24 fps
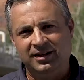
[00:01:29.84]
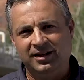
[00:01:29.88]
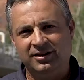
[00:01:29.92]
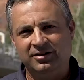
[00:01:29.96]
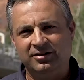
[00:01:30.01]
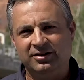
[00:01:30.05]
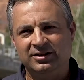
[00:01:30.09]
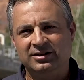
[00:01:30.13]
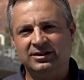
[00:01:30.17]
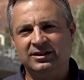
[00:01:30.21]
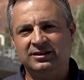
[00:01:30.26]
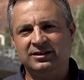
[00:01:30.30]
and
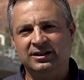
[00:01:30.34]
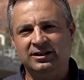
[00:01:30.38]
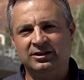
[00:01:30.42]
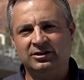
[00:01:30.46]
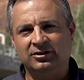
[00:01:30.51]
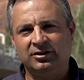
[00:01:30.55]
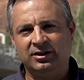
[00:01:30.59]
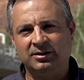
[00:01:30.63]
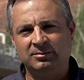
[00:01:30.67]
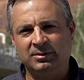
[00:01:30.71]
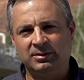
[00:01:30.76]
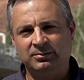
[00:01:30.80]
their existing
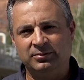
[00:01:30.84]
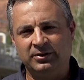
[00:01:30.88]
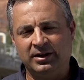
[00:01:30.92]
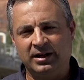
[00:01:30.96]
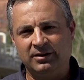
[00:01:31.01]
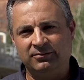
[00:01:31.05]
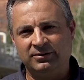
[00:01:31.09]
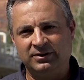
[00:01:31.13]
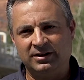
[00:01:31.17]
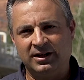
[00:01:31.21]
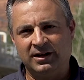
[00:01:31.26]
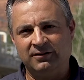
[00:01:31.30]
treatment
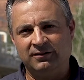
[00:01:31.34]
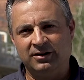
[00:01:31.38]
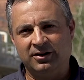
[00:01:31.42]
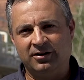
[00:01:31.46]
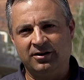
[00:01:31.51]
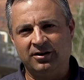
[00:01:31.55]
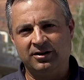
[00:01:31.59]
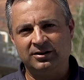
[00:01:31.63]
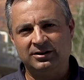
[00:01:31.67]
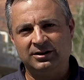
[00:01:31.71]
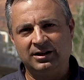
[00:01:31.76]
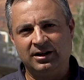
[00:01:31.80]
plant was having a
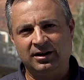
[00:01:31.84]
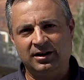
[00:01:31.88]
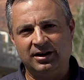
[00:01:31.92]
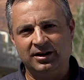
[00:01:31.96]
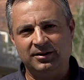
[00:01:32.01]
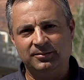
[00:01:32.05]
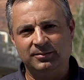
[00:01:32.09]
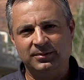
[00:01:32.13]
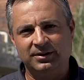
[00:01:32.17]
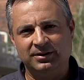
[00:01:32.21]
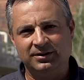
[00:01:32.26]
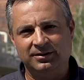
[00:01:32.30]
hard
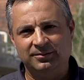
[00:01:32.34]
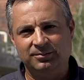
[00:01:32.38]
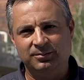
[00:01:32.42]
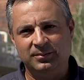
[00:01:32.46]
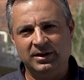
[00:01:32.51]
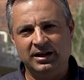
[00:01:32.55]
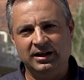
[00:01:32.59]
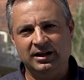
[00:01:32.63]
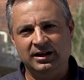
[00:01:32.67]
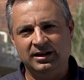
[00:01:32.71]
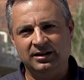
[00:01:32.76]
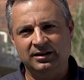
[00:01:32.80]
time
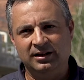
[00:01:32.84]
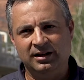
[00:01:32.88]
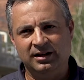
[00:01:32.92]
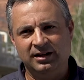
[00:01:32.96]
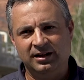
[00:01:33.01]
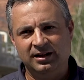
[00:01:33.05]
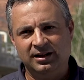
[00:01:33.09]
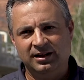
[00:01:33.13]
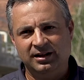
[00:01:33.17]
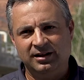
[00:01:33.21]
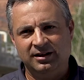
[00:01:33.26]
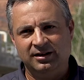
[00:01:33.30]
meeting
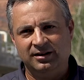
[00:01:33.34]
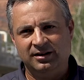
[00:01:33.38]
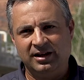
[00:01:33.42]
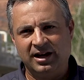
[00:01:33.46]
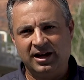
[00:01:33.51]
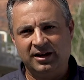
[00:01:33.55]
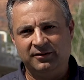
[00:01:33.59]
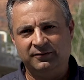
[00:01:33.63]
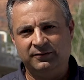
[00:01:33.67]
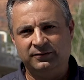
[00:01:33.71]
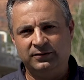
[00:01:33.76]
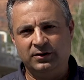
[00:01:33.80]

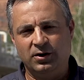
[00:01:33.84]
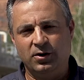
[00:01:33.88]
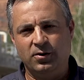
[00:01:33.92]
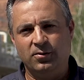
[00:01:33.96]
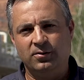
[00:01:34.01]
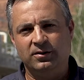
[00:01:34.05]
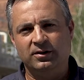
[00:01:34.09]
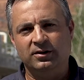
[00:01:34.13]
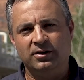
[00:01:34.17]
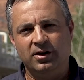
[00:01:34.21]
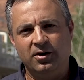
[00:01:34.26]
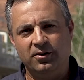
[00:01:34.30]
that
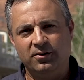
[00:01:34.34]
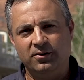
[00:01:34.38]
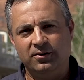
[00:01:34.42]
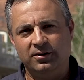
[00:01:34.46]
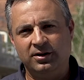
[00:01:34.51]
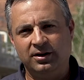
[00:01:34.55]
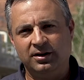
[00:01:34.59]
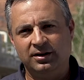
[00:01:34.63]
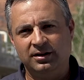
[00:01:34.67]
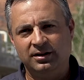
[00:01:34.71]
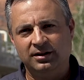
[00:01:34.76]
flow and load.